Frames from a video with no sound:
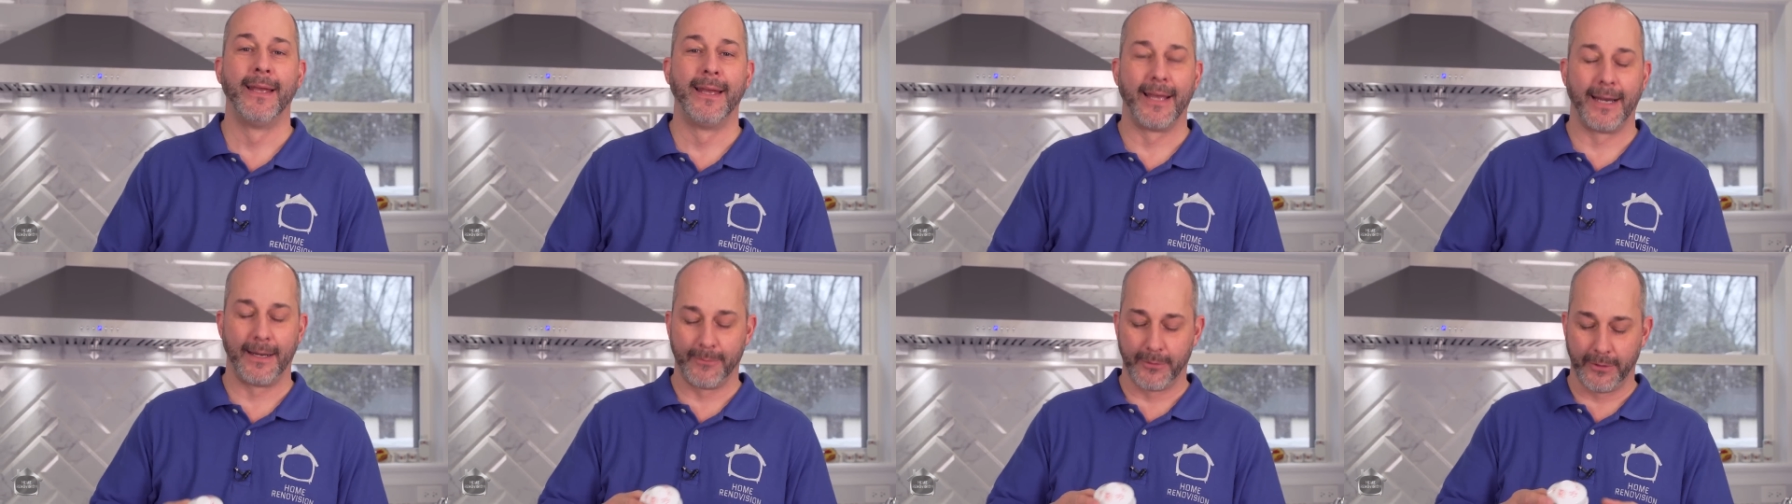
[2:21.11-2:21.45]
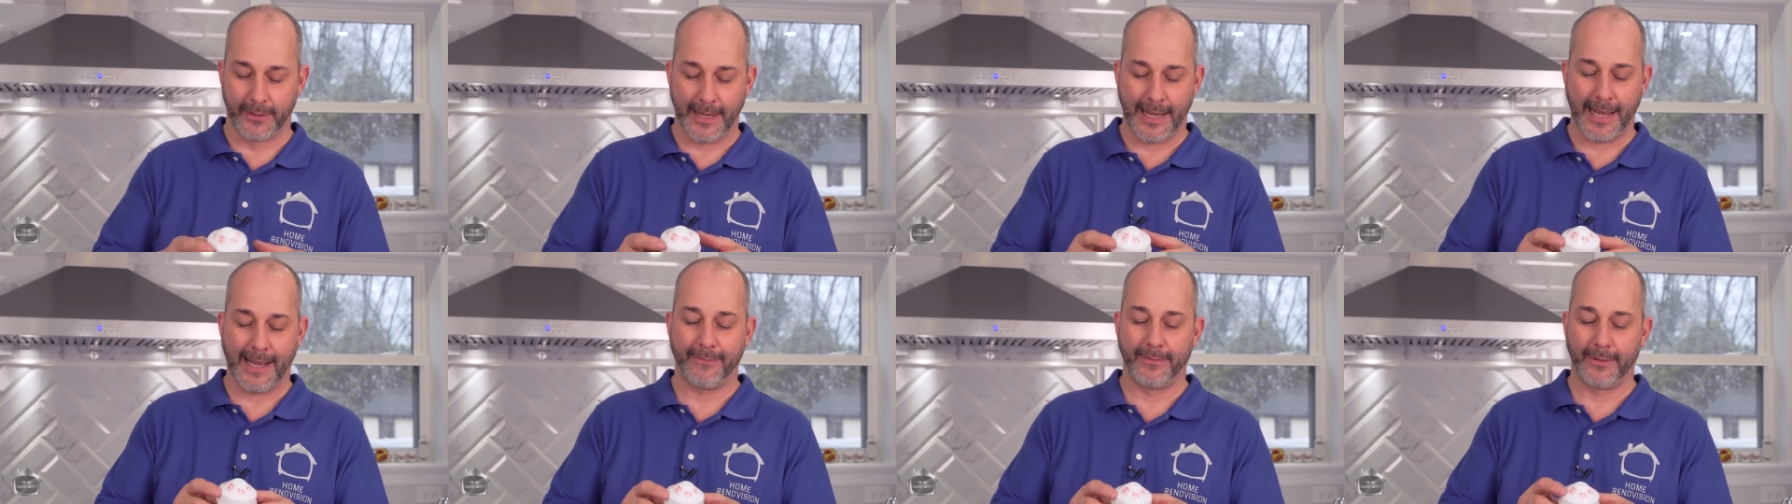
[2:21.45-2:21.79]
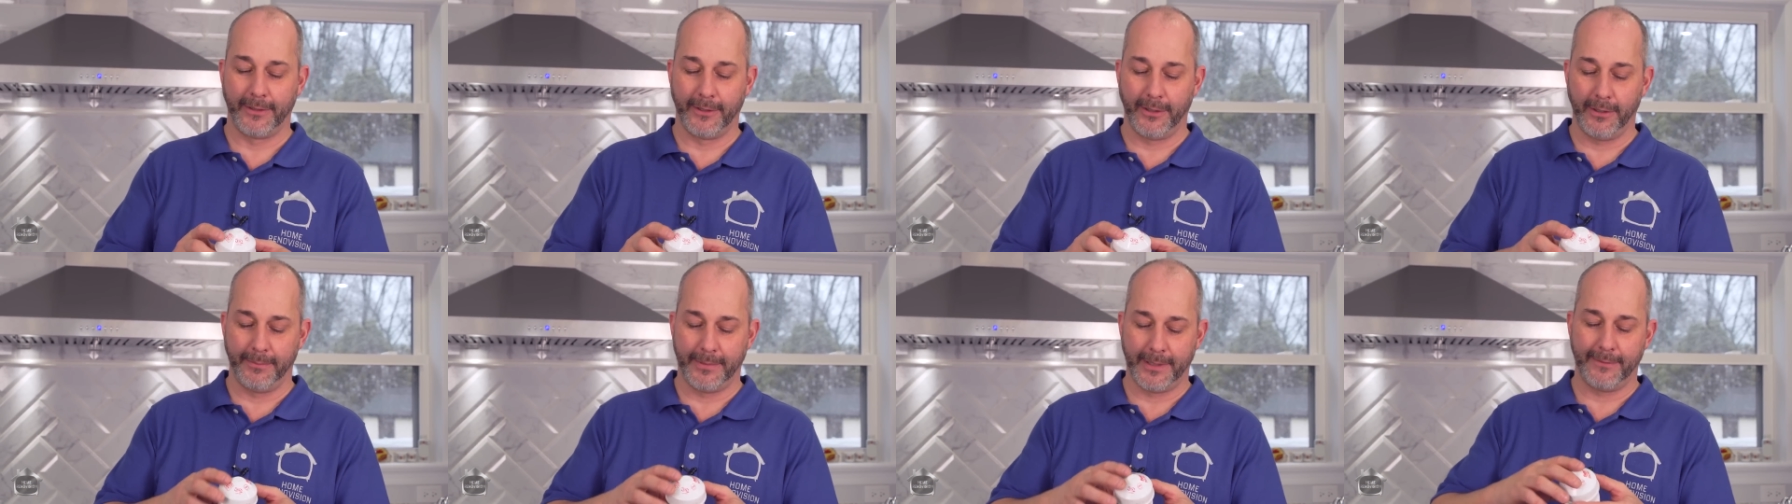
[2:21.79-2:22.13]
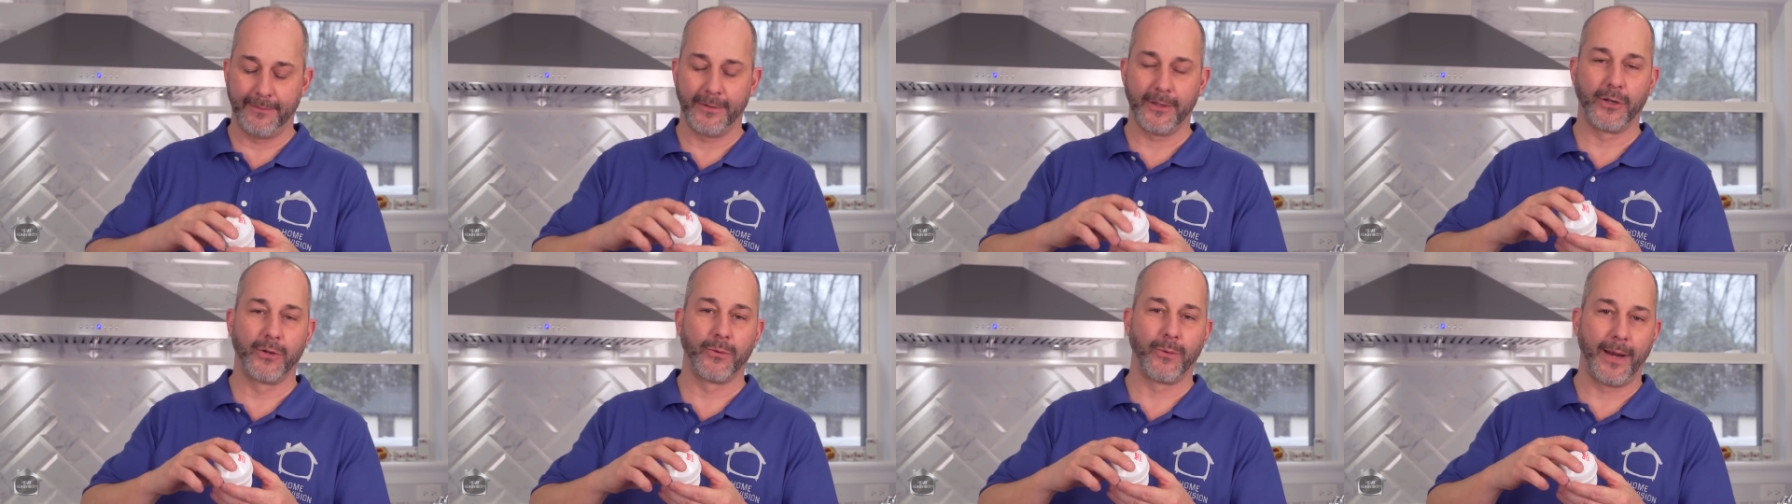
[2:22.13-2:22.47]
and I'm gonna have a little bit
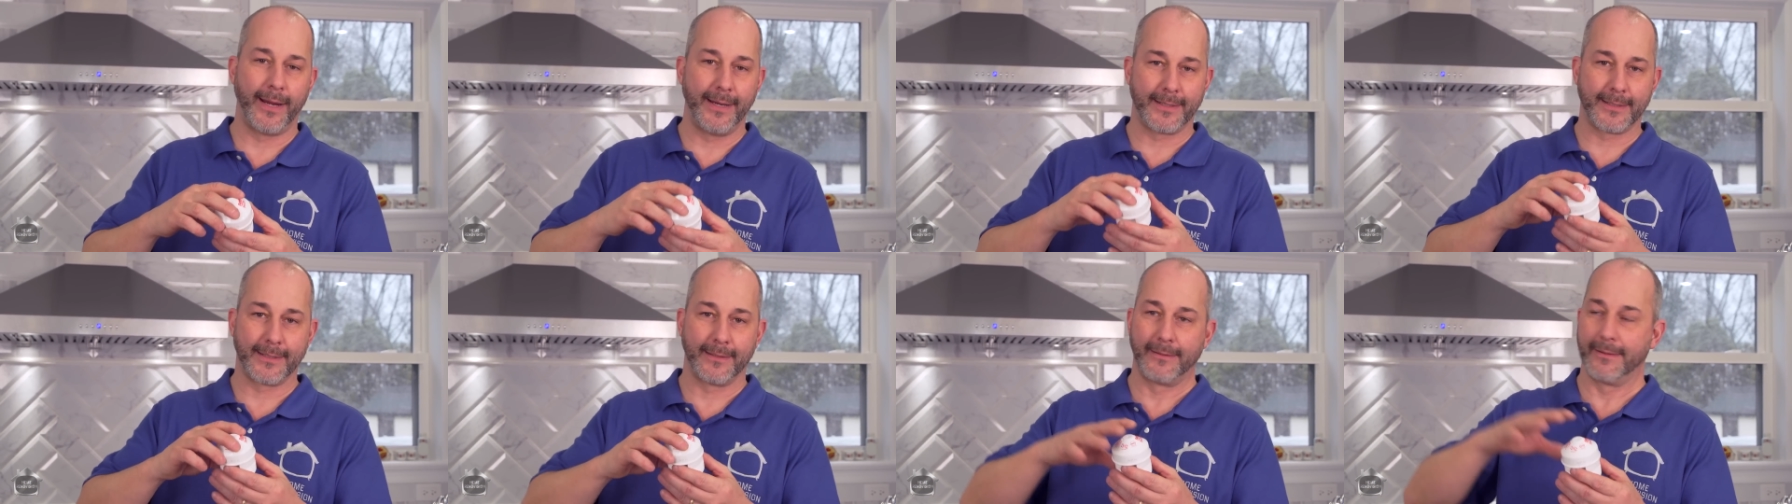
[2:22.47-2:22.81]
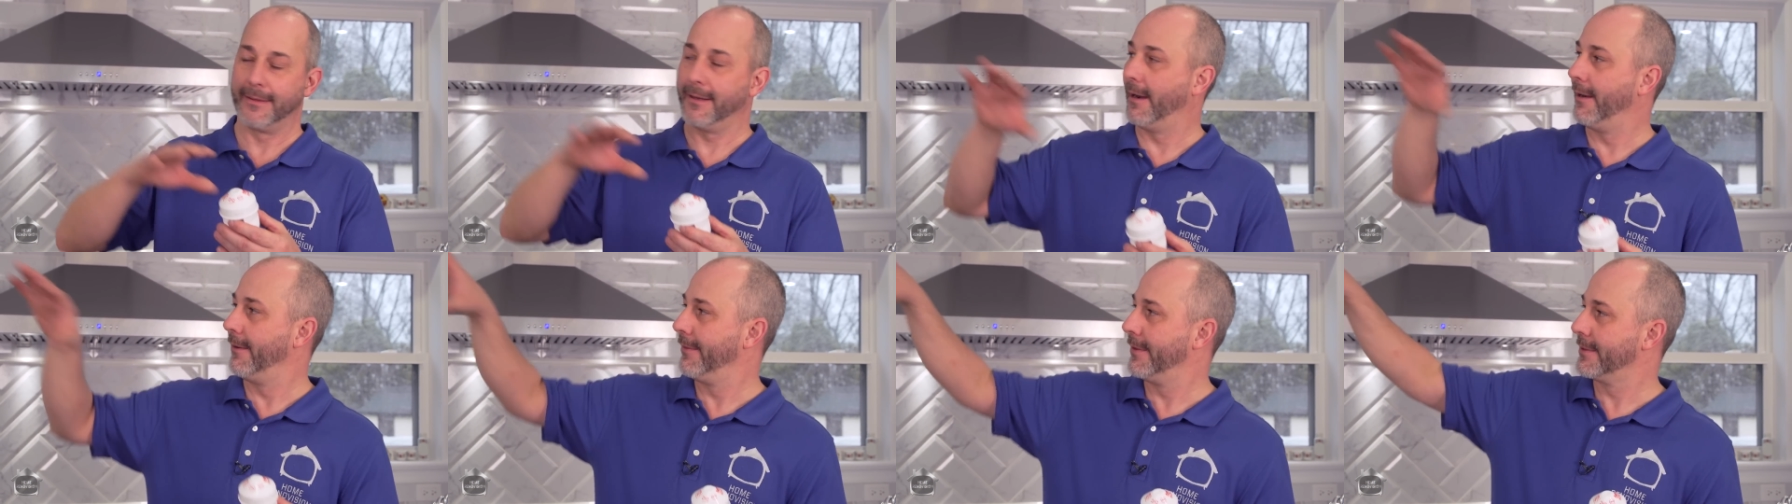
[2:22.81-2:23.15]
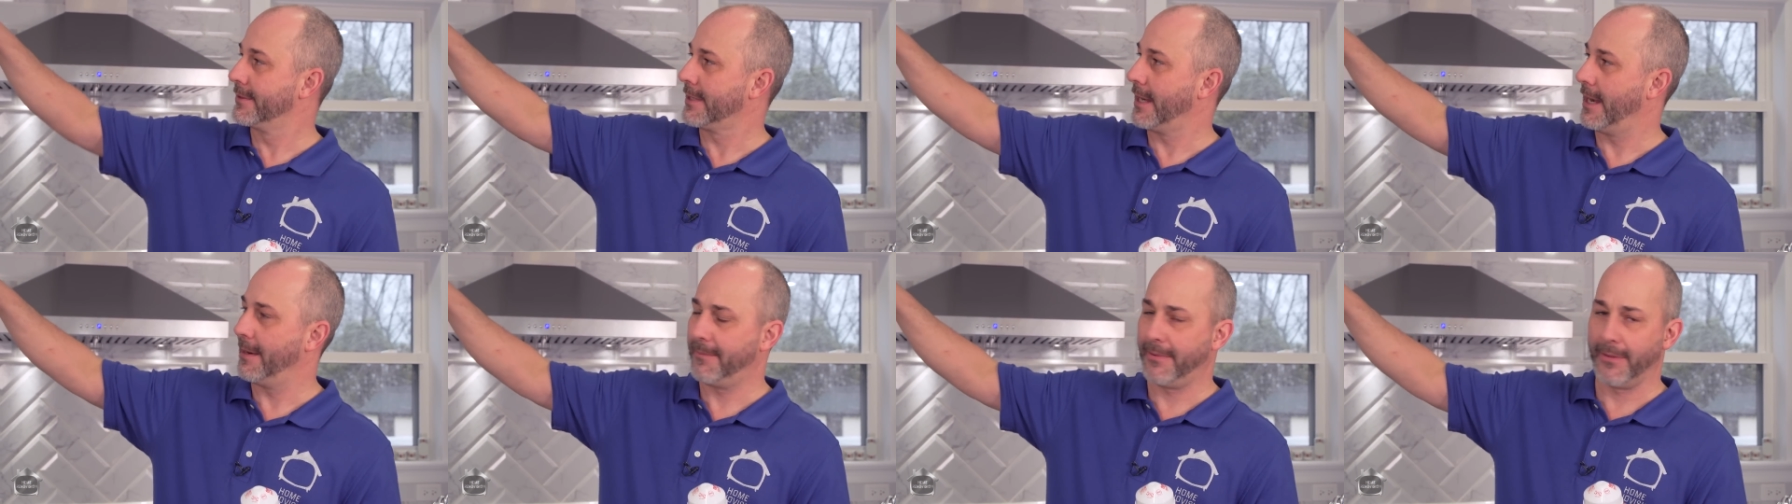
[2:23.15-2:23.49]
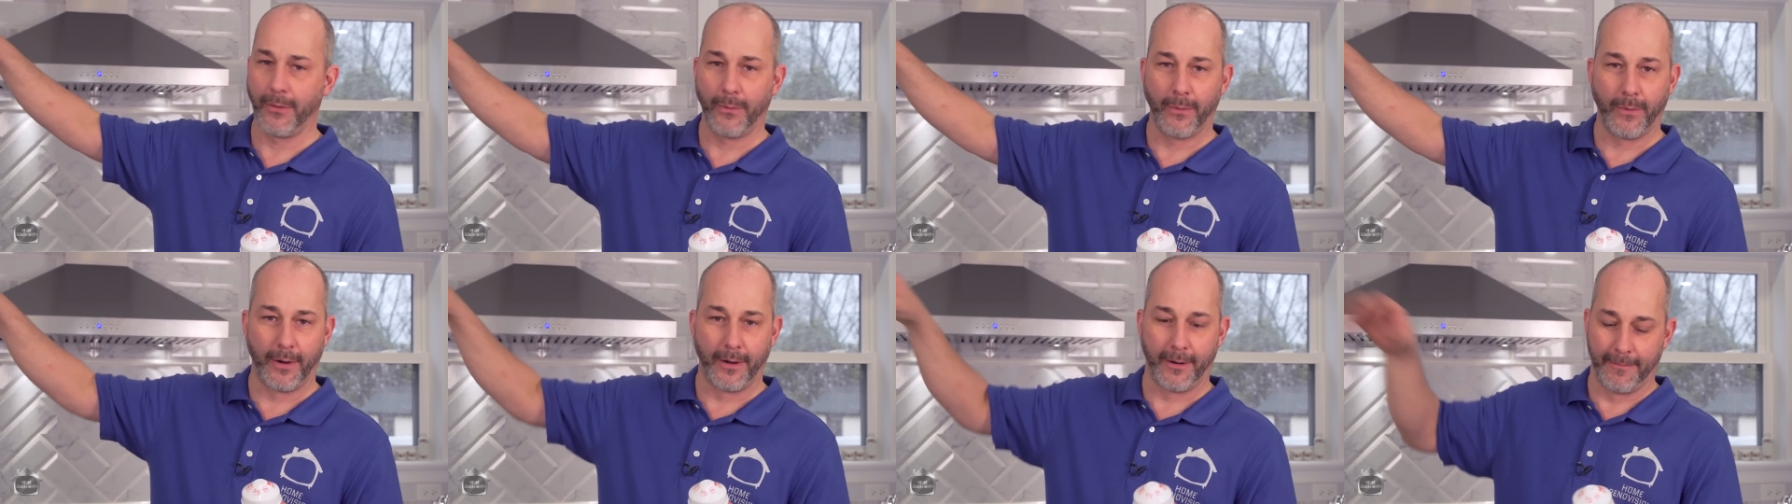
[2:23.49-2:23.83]
of a grate on the top of
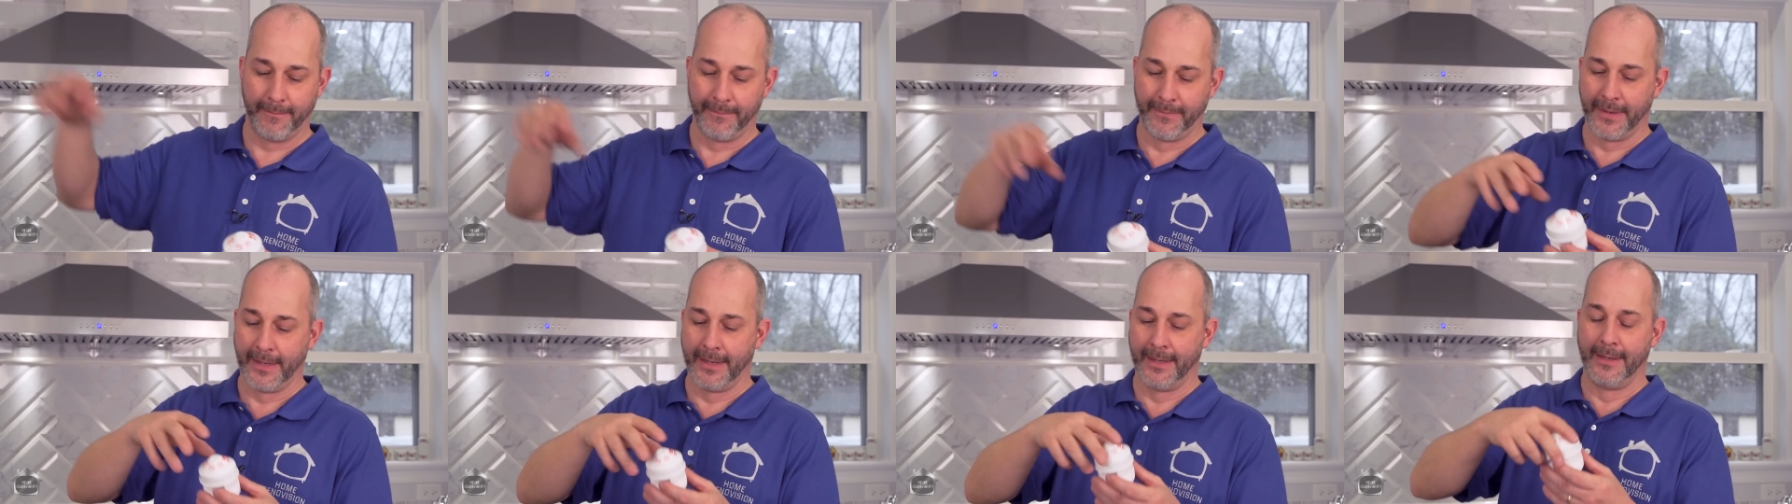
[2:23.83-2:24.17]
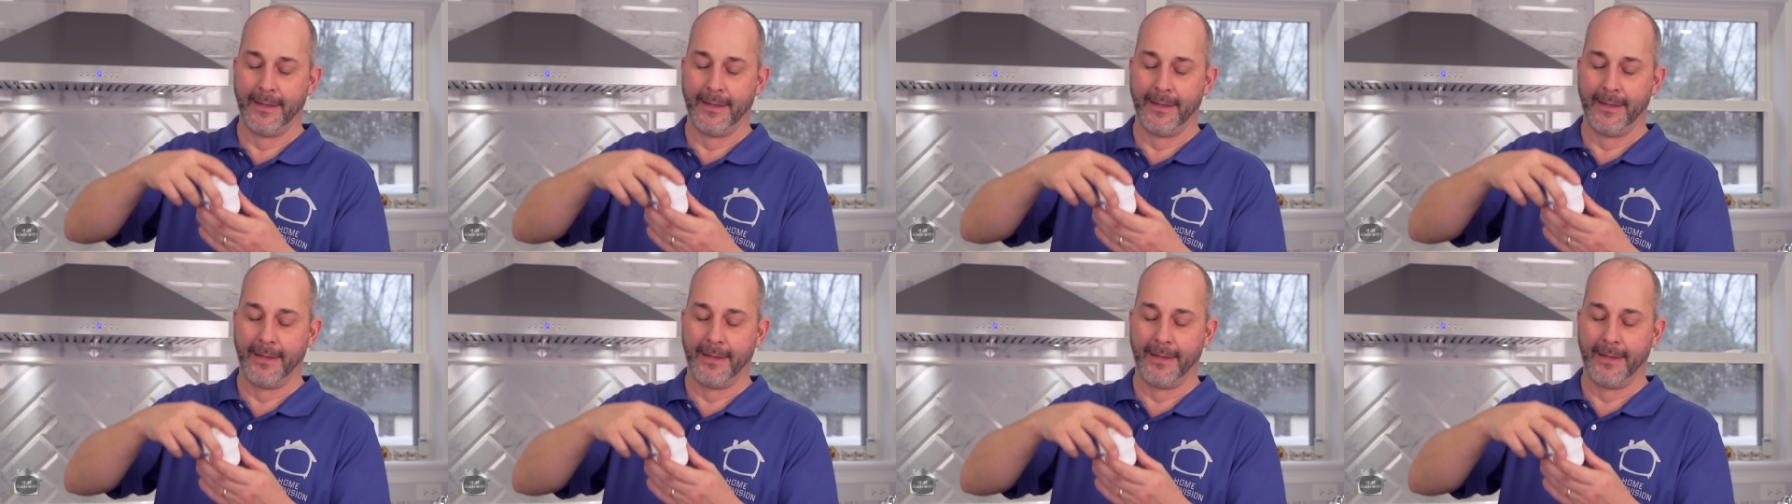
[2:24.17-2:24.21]
the wall